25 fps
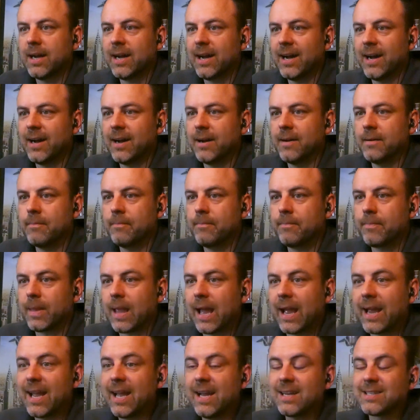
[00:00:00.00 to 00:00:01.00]

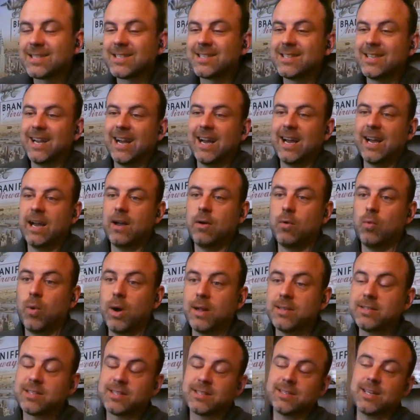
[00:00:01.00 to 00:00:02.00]
I guess
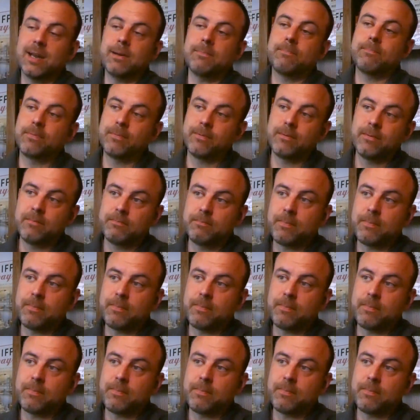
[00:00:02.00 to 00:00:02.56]
one step